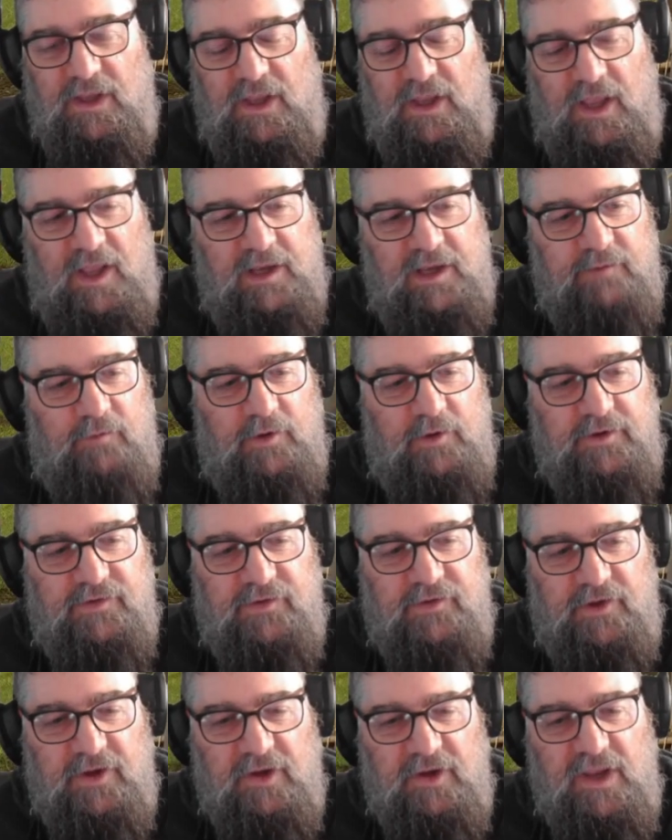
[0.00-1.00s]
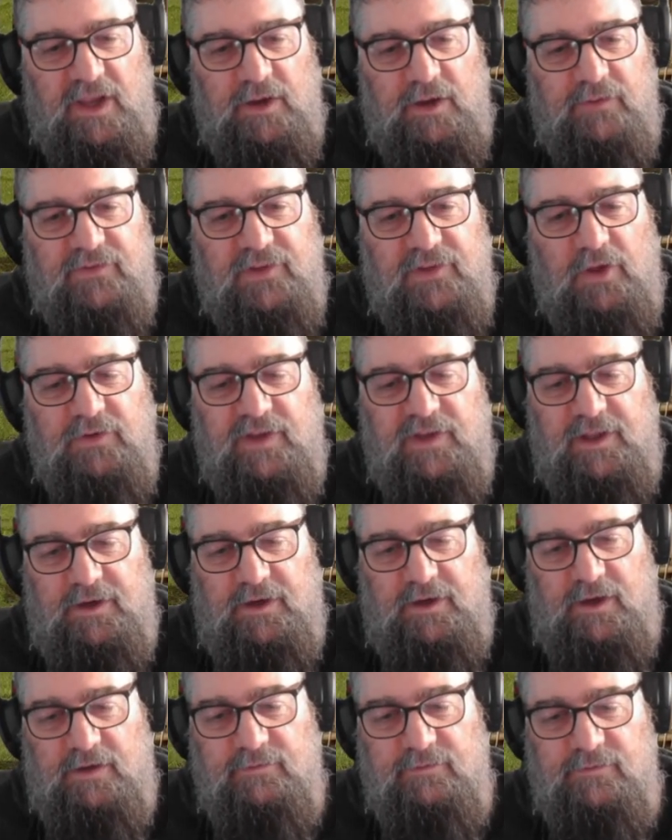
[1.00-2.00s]
And if I decide, okay, I've slowed down
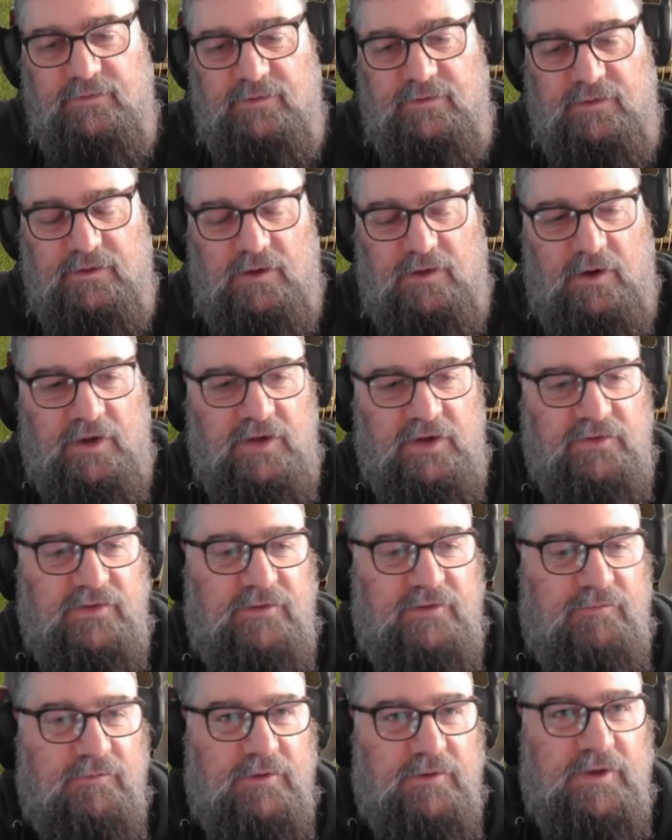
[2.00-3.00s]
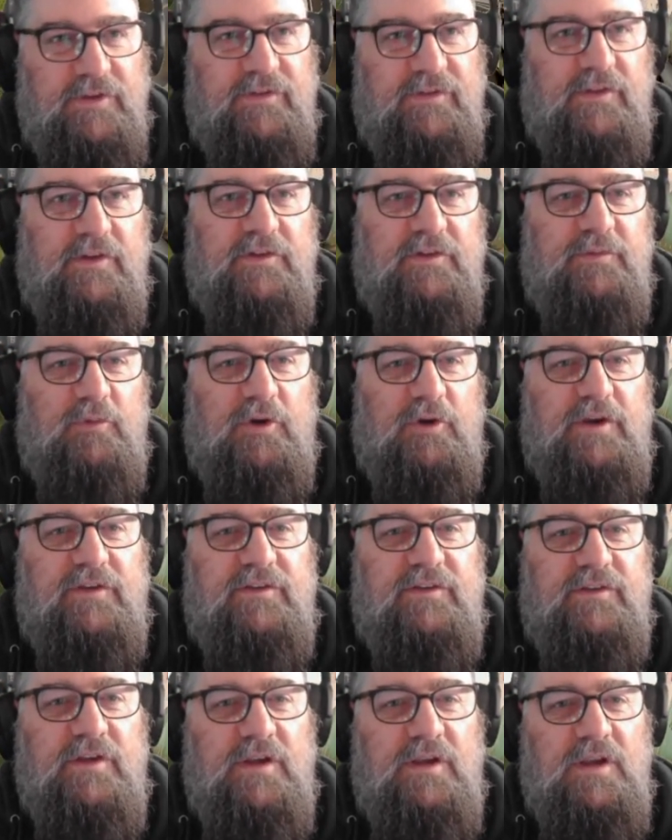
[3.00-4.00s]
enough, I can just release those
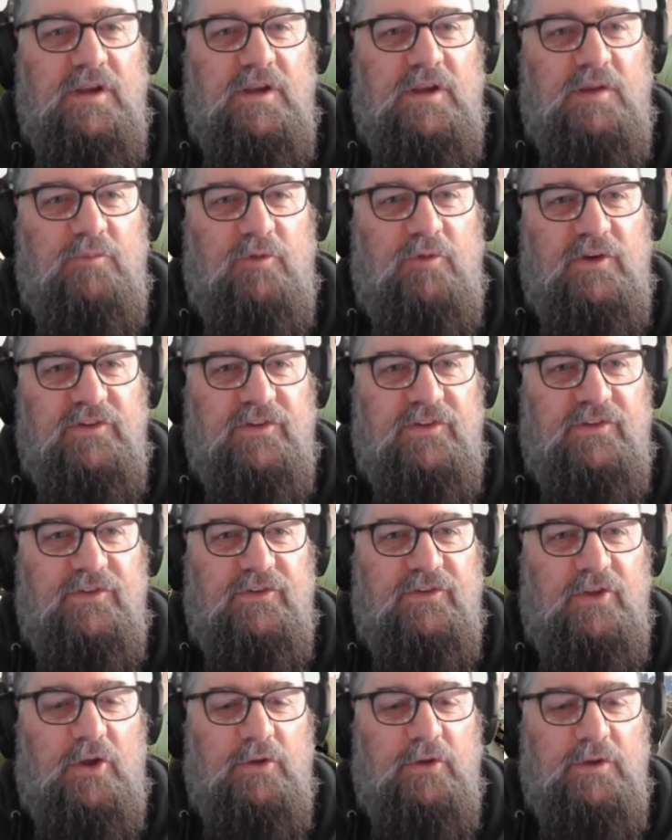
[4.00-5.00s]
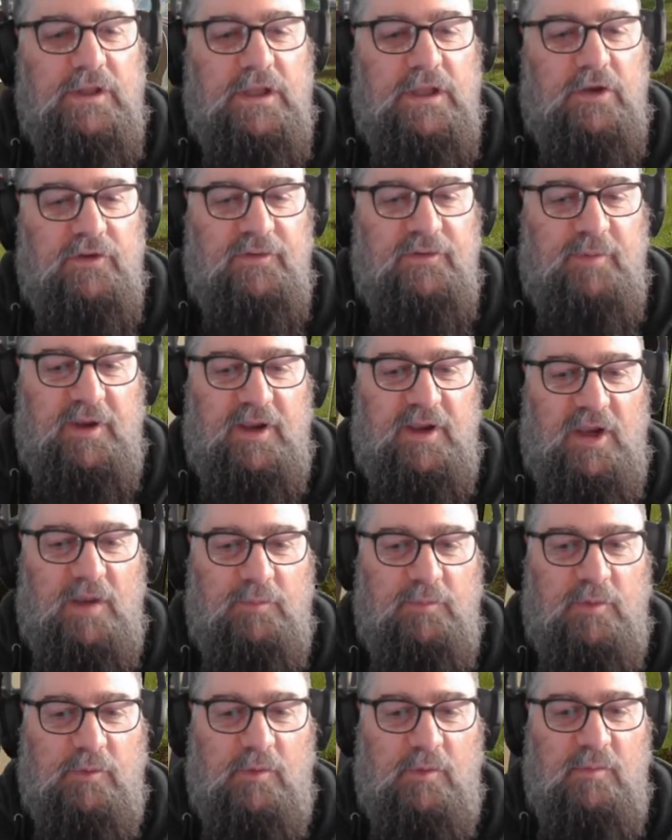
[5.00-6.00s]
brakes. Pressure slowly goes back
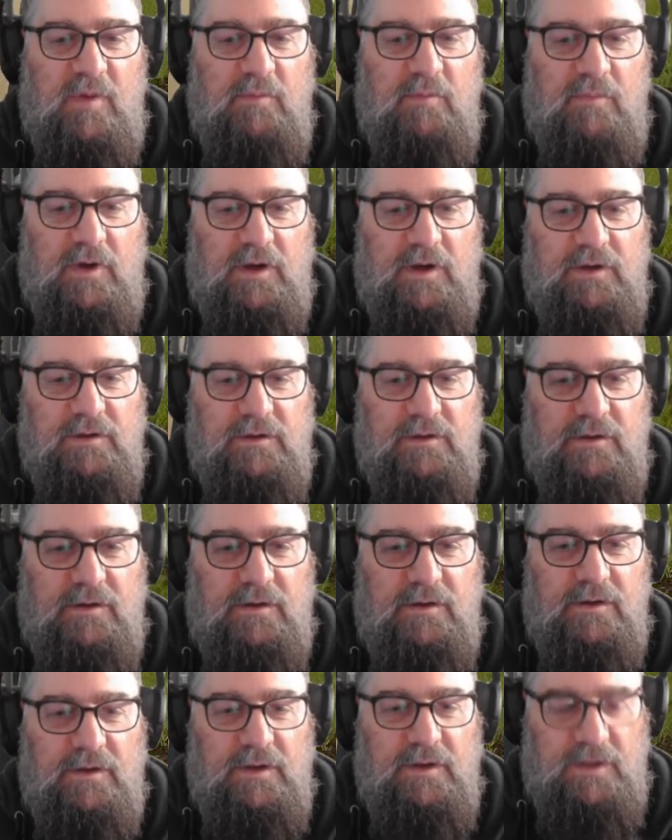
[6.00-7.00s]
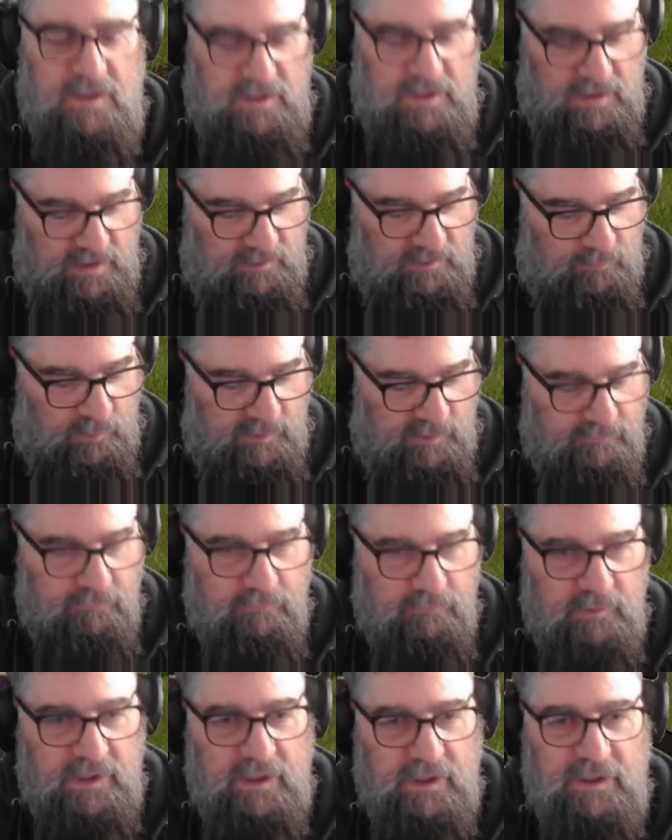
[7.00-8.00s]
up. But remember, if we
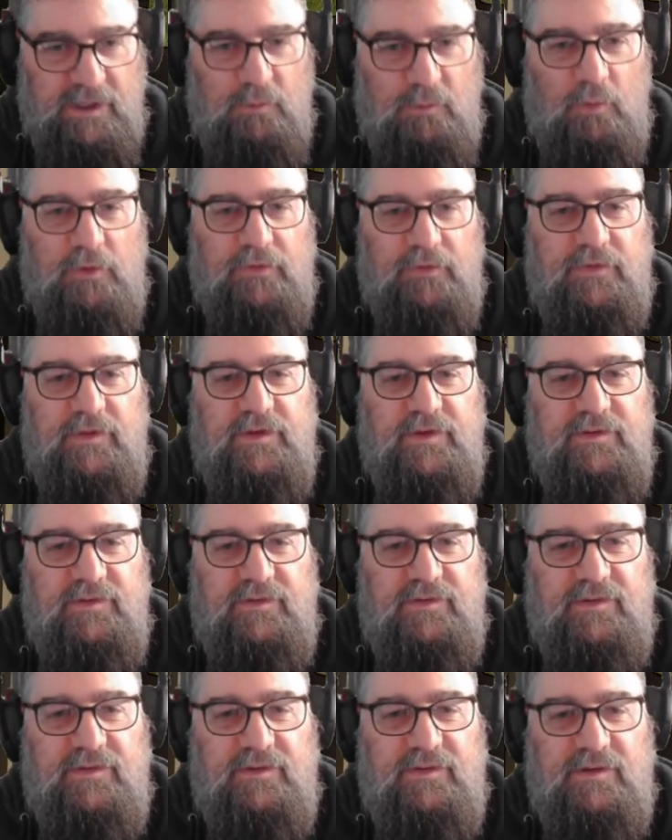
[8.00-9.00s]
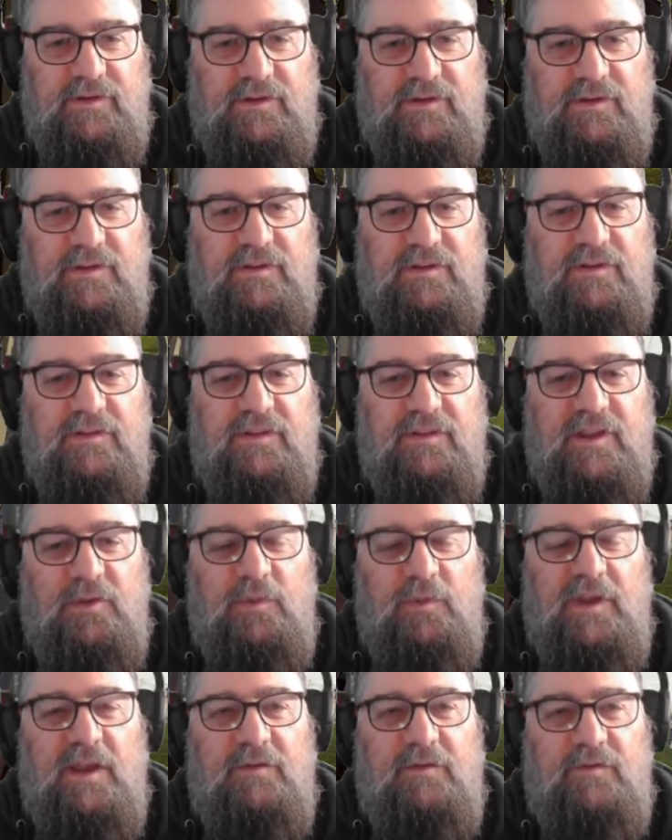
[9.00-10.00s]
really want this, then
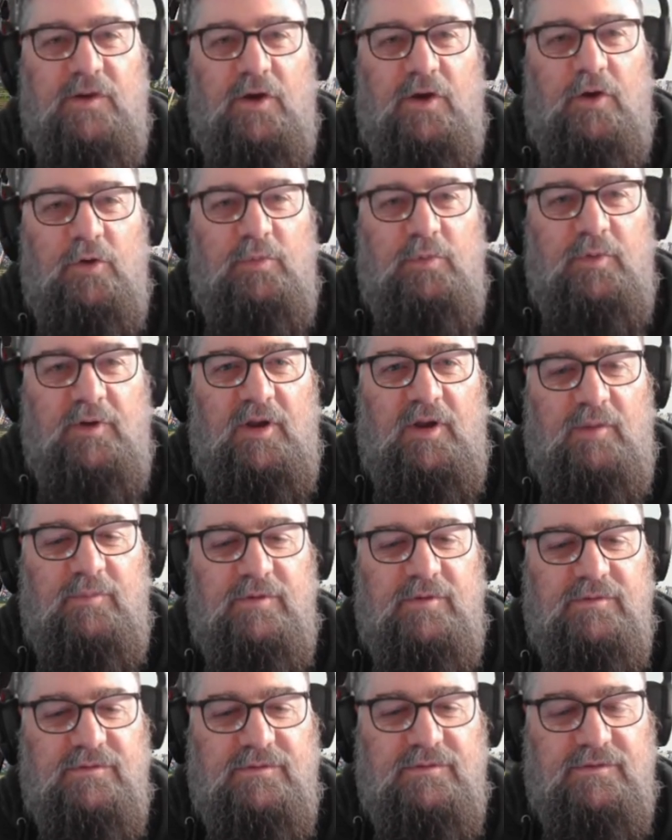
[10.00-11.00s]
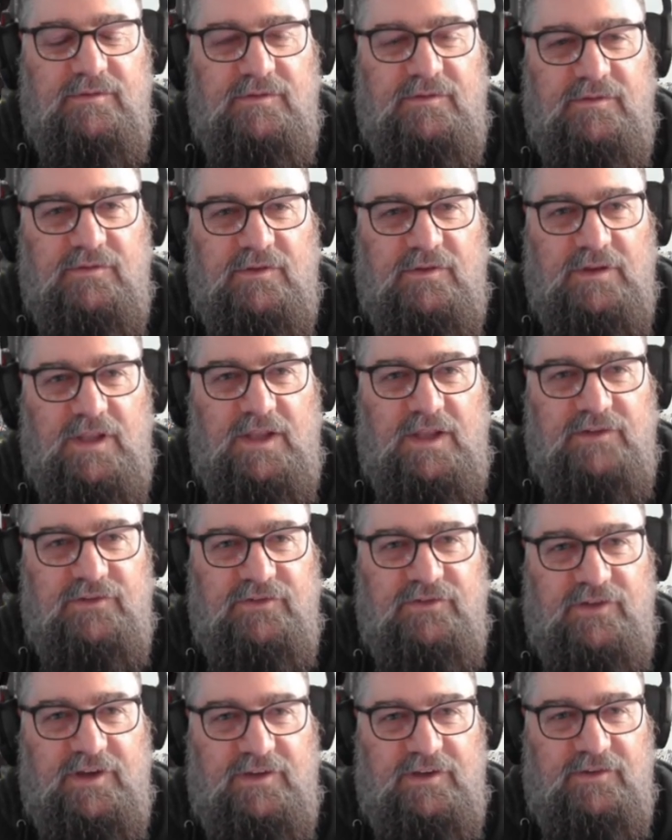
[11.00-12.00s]
we have to open up the large
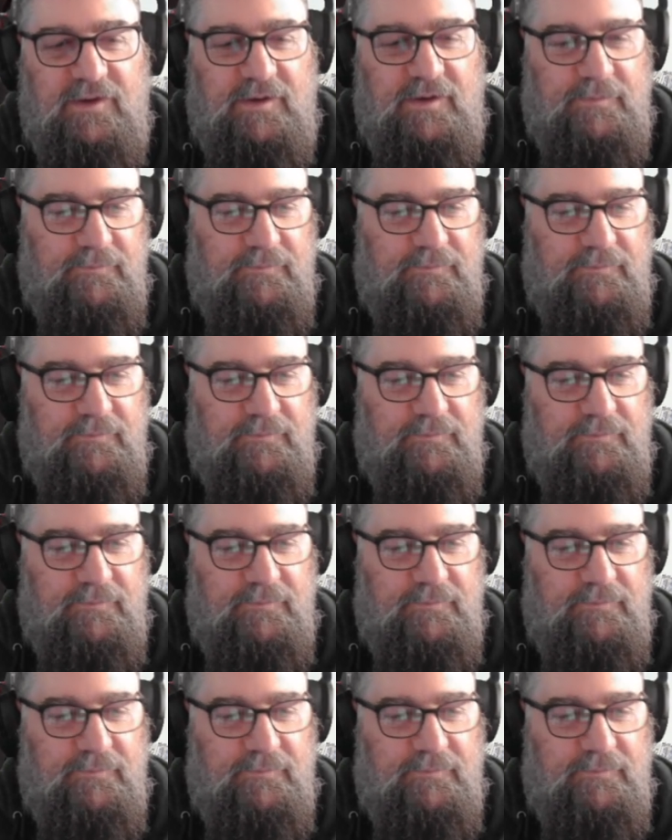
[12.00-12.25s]
ejector.